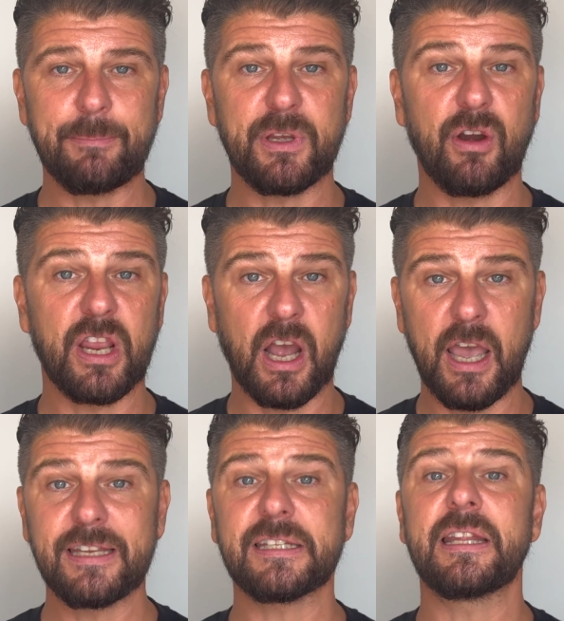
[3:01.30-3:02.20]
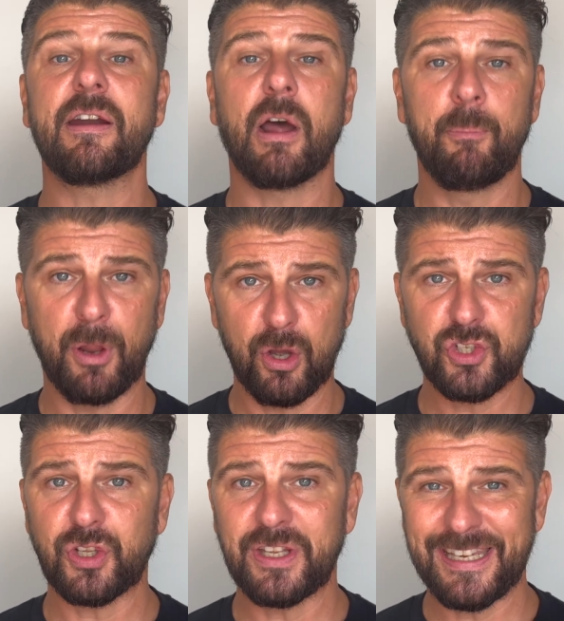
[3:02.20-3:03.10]
There are guides and there are
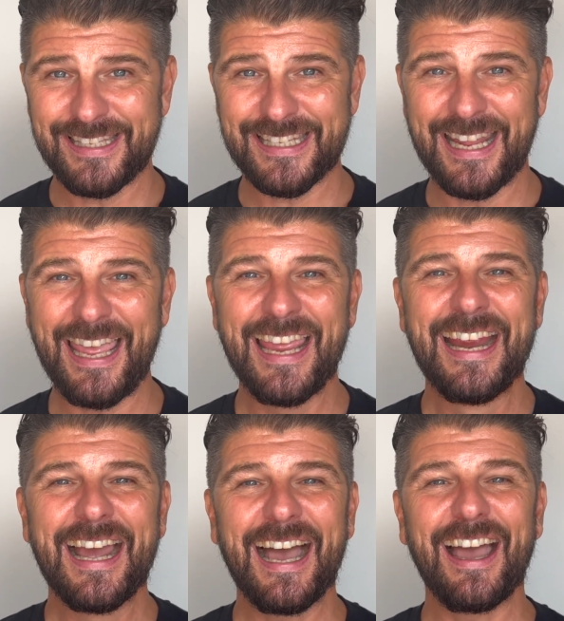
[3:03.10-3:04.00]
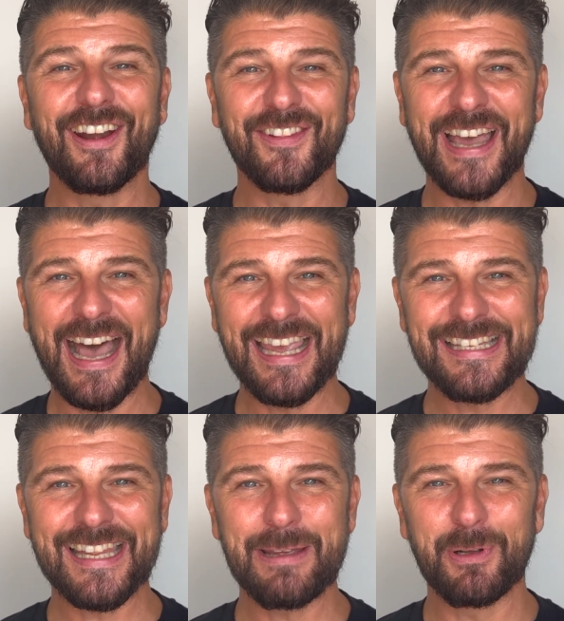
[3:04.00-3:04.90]
blogs on the internet and on the
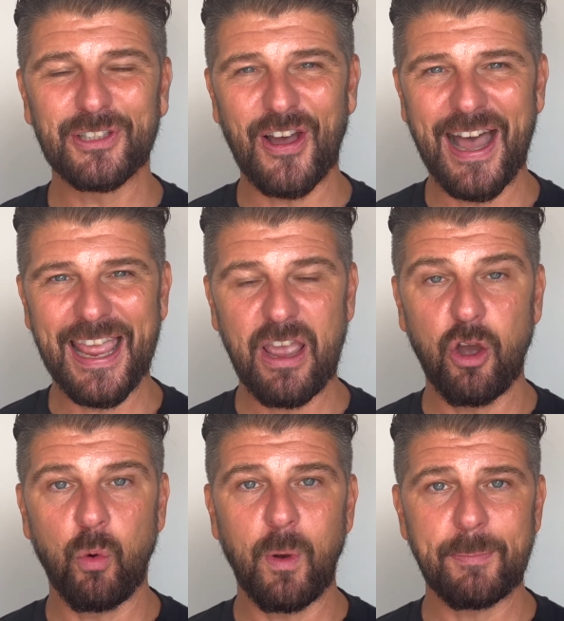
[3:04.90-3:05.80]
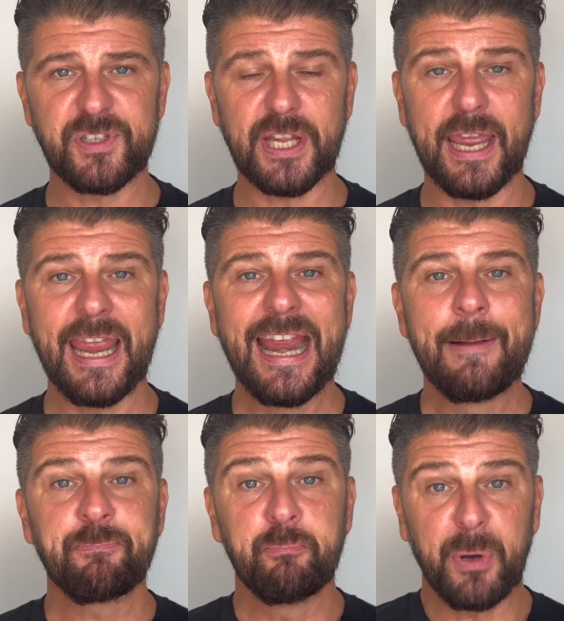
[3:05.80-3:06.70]
hightable.io website.
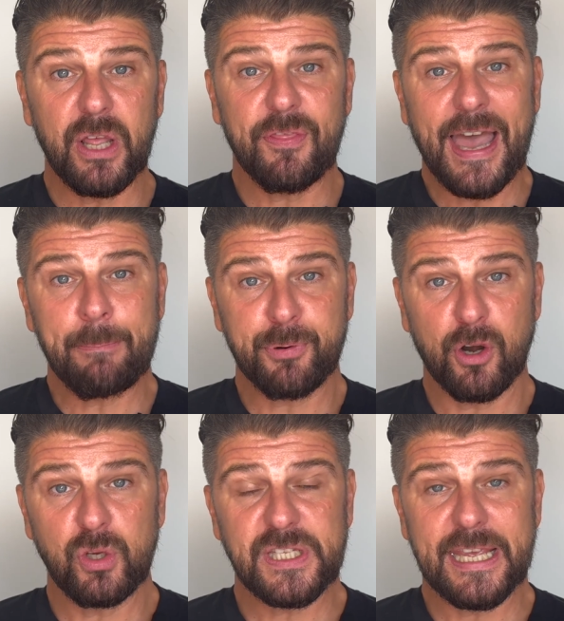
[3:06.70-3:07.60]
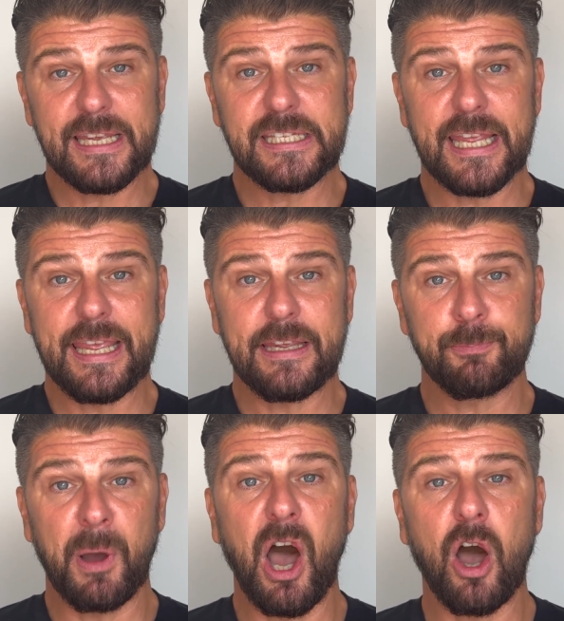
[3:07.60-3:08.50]
But that process is
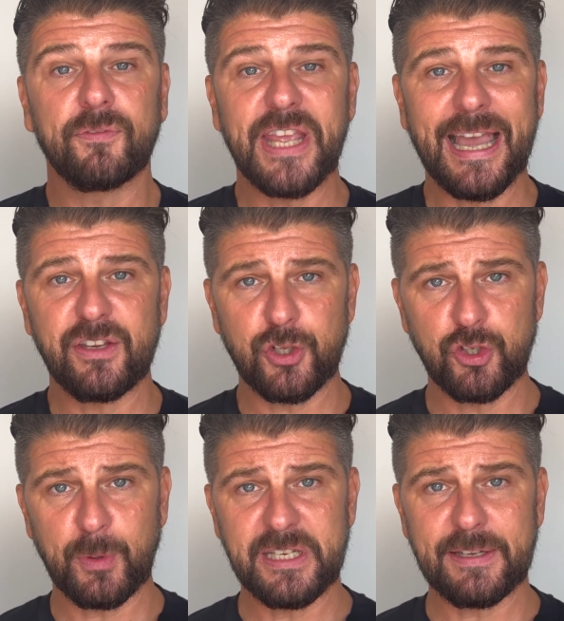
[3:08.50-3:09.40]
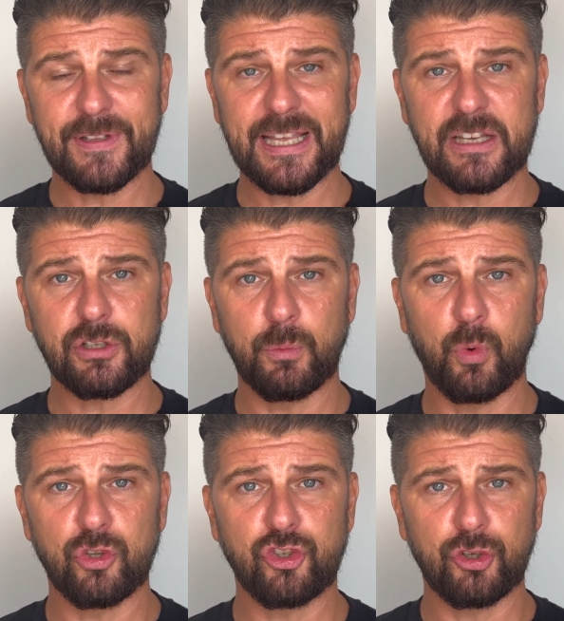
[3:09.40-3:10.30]
part of the ISO
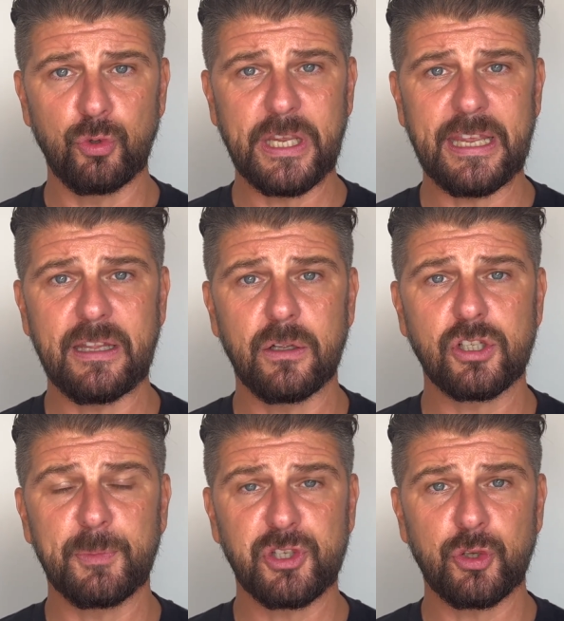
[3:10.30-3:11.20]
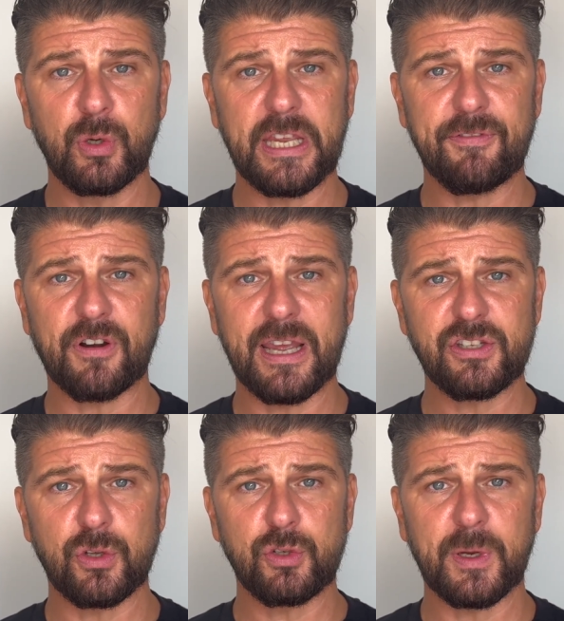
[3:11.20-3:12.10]
27001 toolkit, the ultimate toolkit for
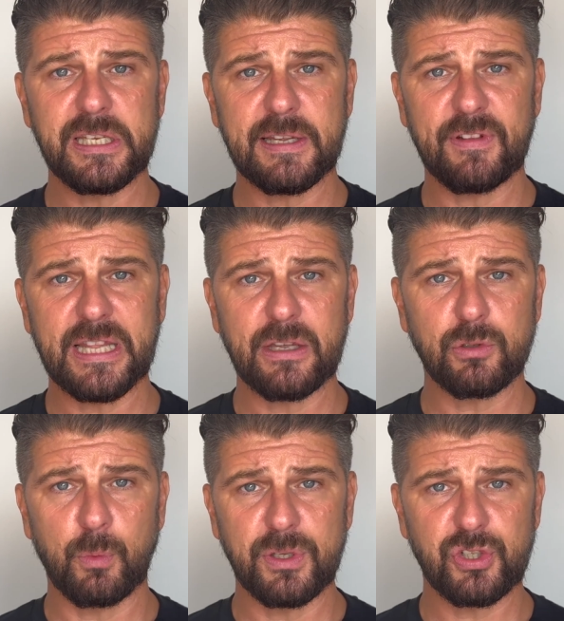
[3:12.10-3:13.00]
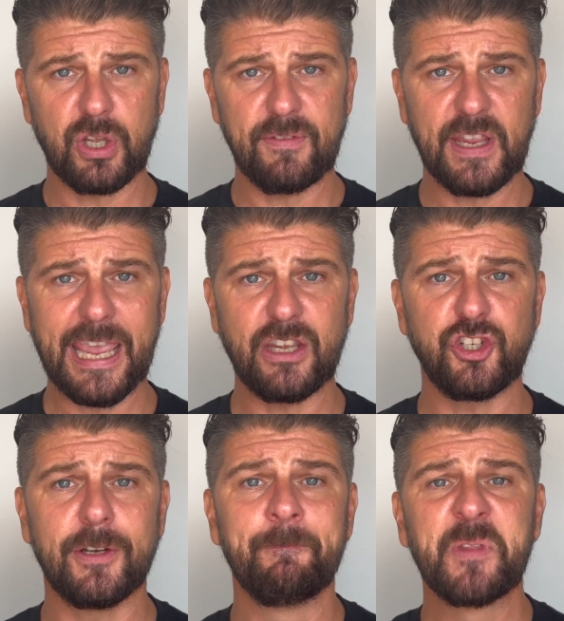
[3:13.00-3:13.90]
ISO 27001
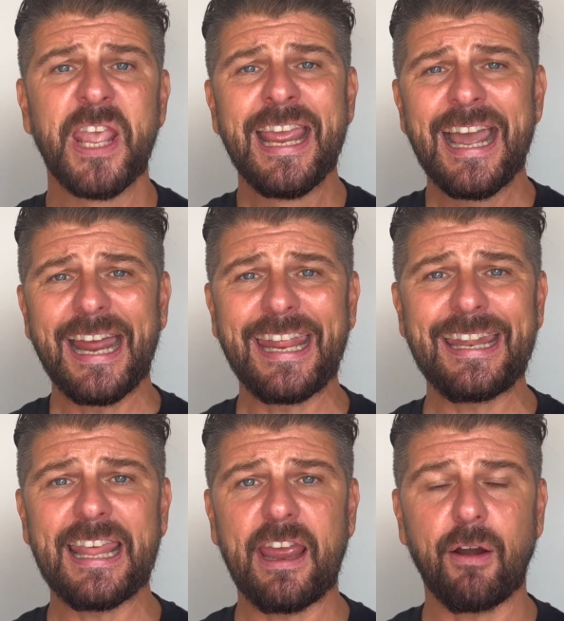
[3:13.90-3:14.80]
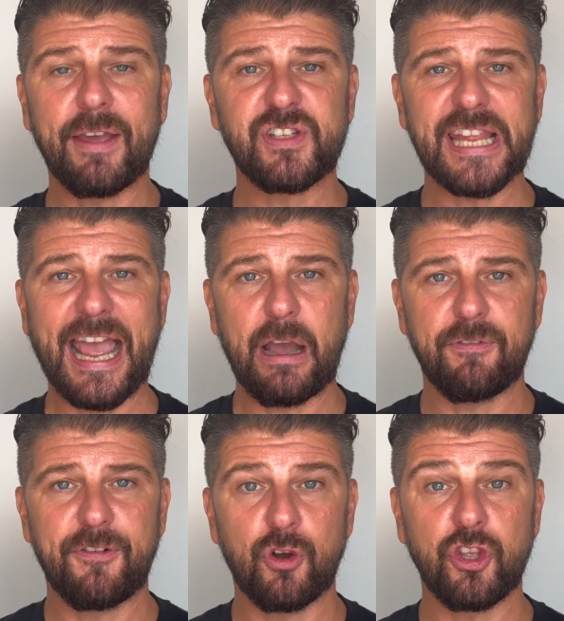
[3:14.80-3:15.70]
certification. And in there, I've set out
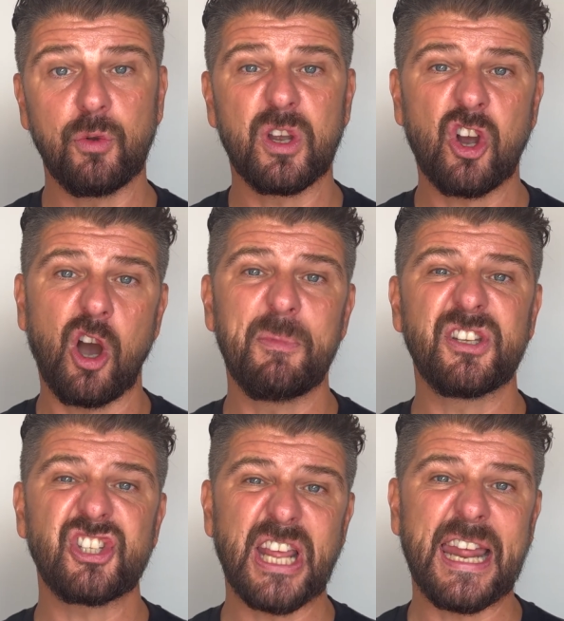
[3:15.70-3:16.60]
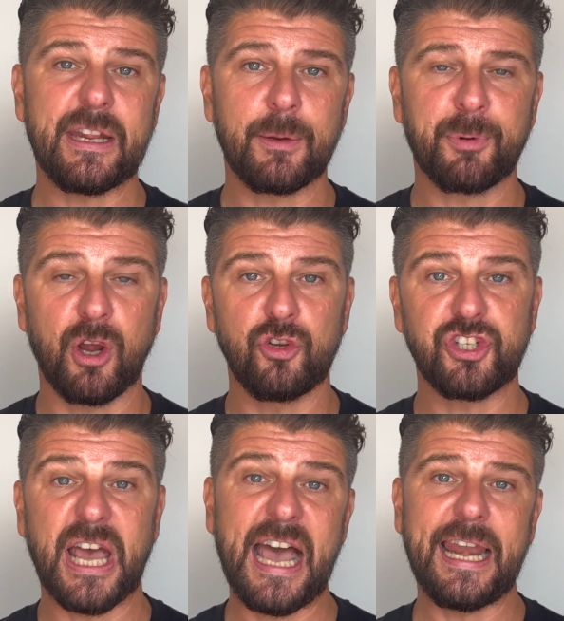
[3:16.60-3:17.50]
for you a common standard approach
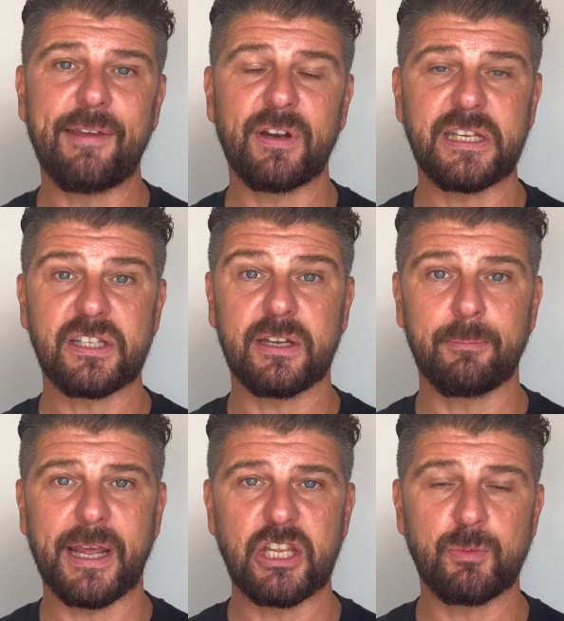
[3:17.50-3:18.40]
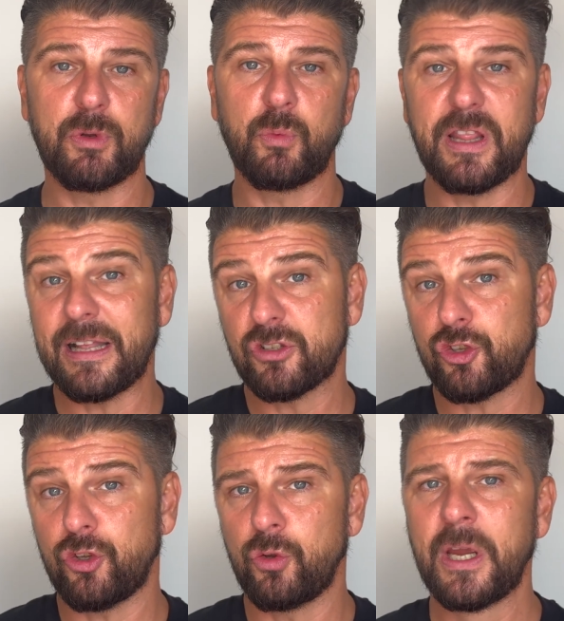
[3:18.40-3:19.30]
to high-level incident management with
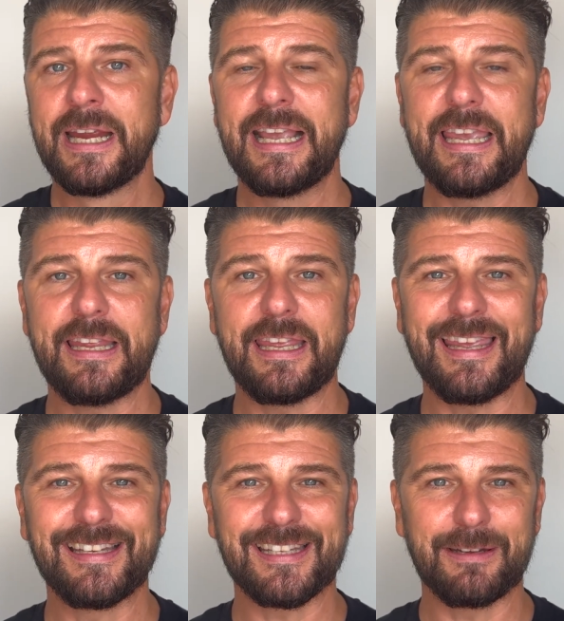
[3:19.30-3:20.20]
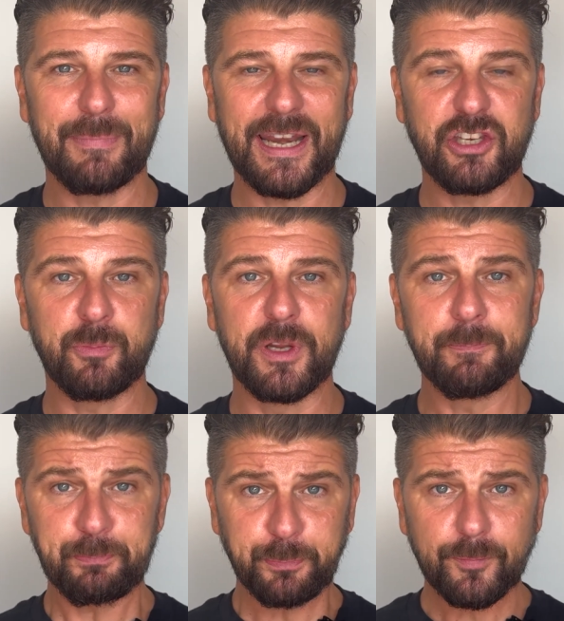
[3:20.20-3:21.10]
L2 incident
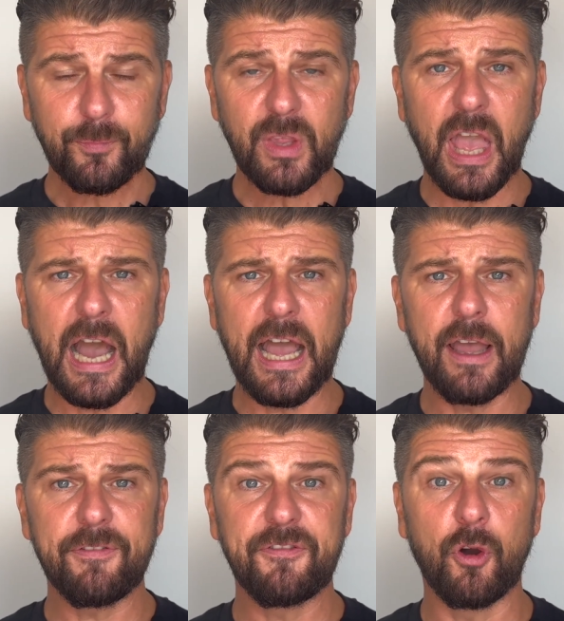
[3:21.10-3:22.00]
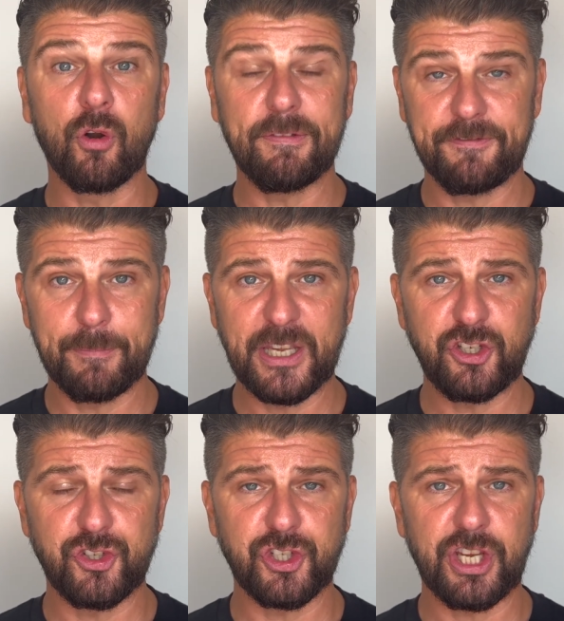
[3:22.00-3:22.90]
management for
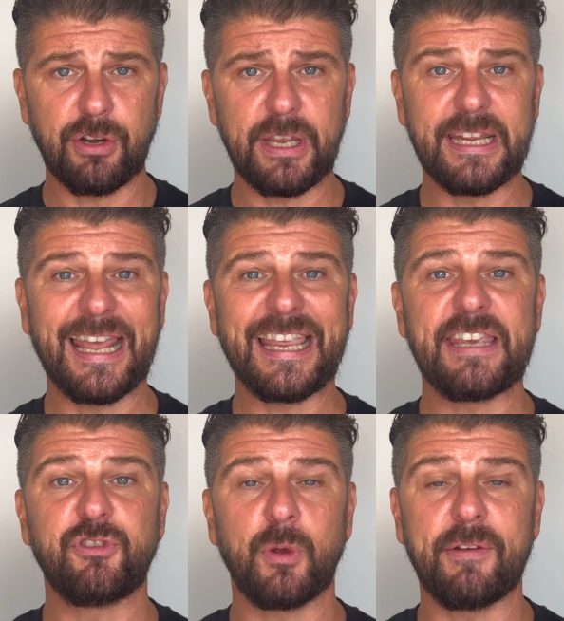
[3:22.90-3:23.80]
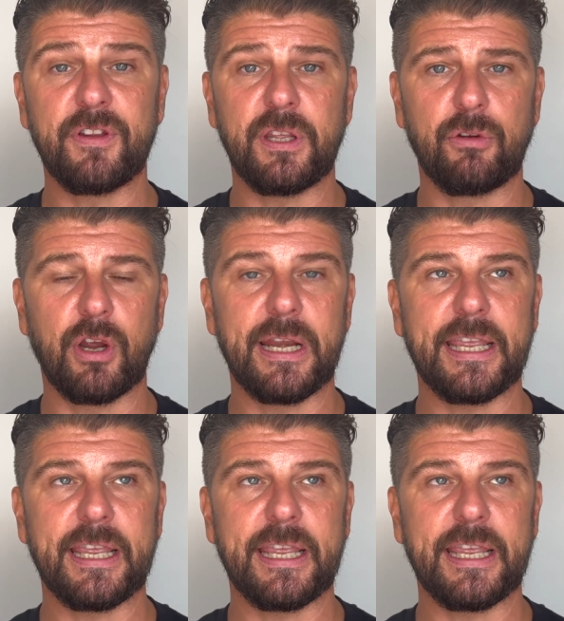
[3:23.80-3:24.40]
information security. And that gives you everything, right?